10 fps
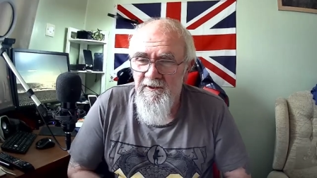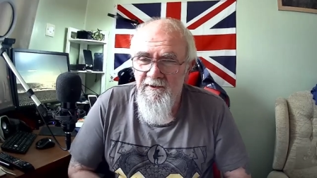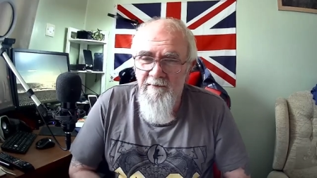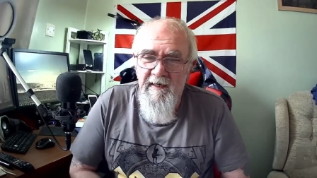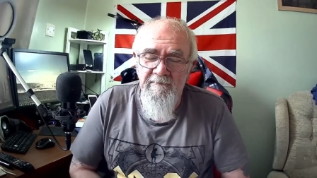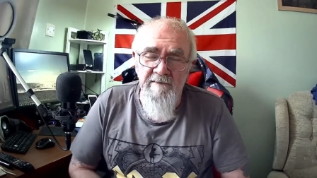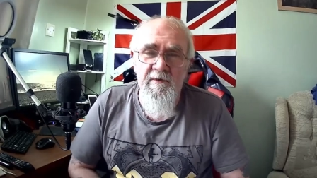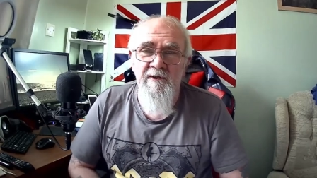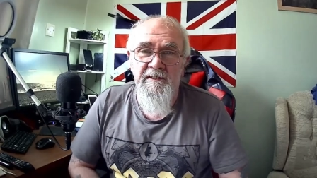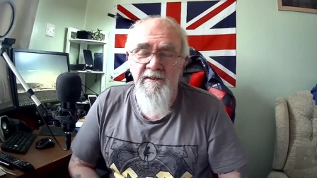the mountain
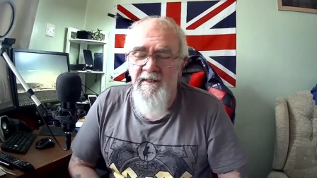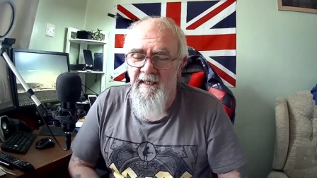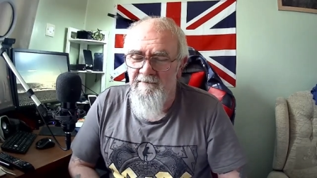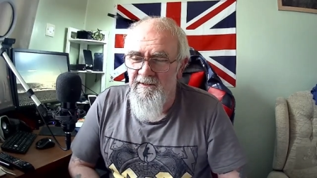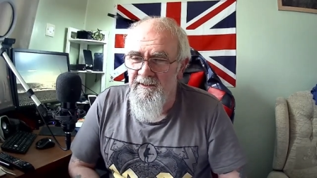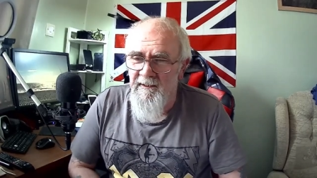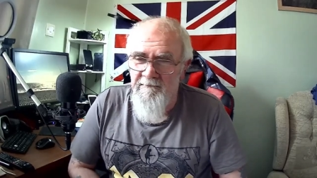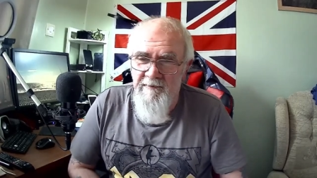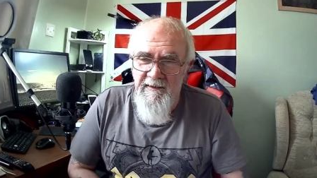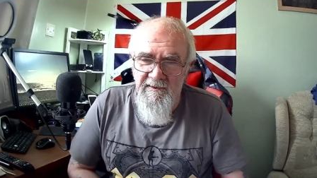biking they have at the
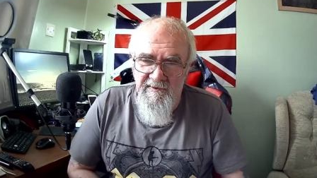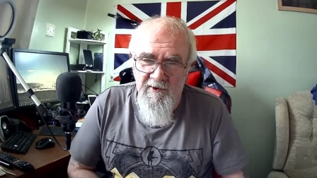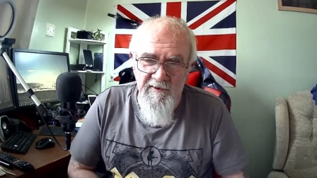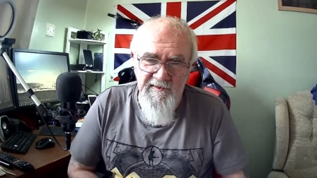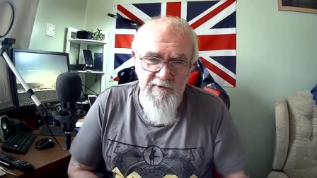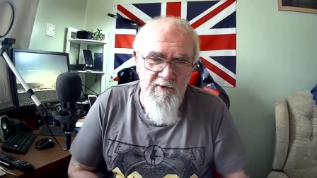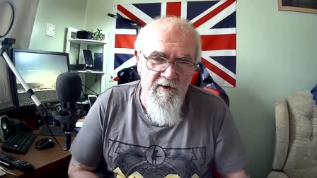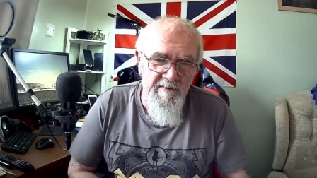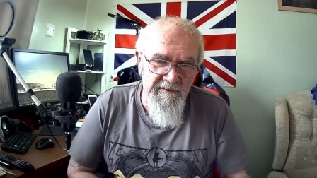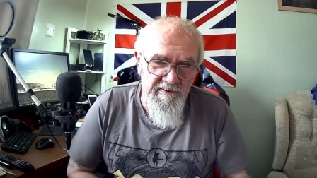Olympic is not the sort
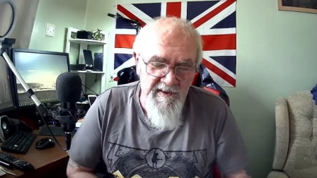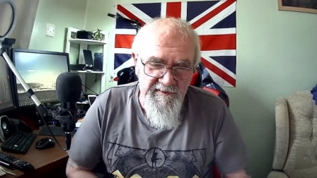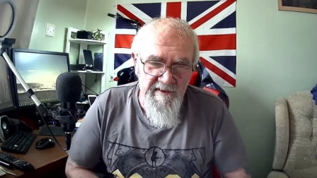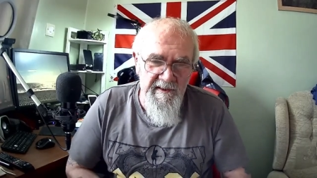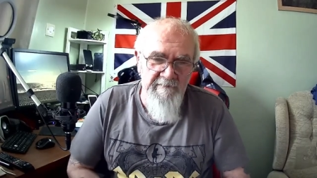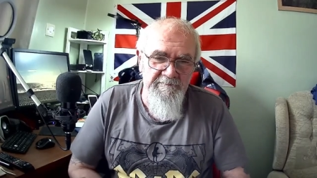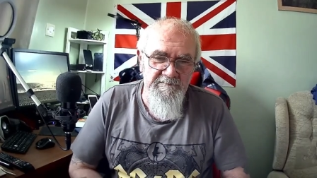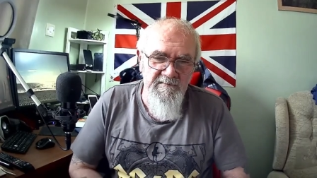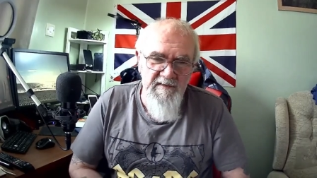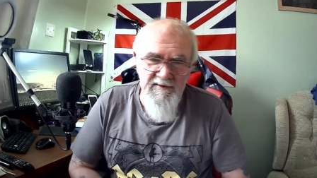I'm interested in.
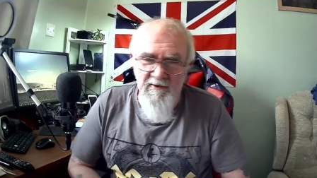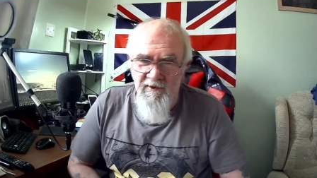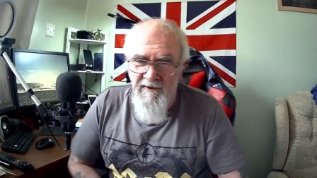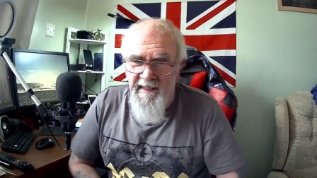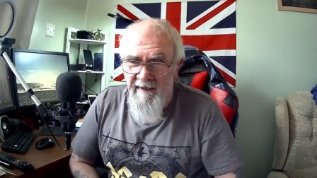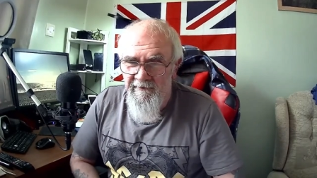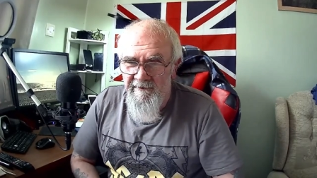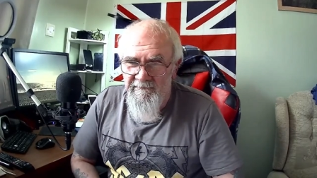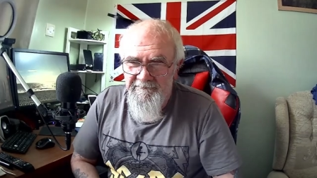It's not the downhill.